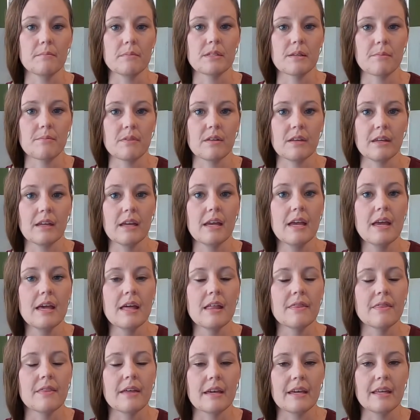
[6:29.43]
something
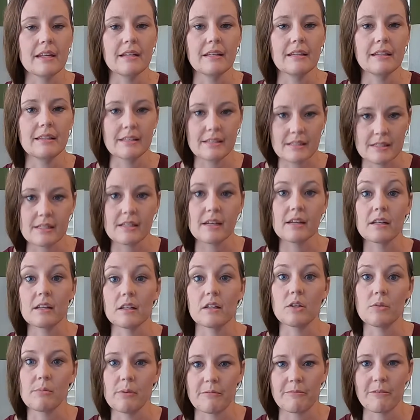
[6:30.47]
that gets done
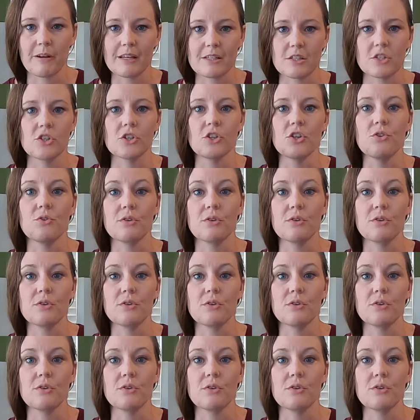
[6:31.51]
a little bit faster.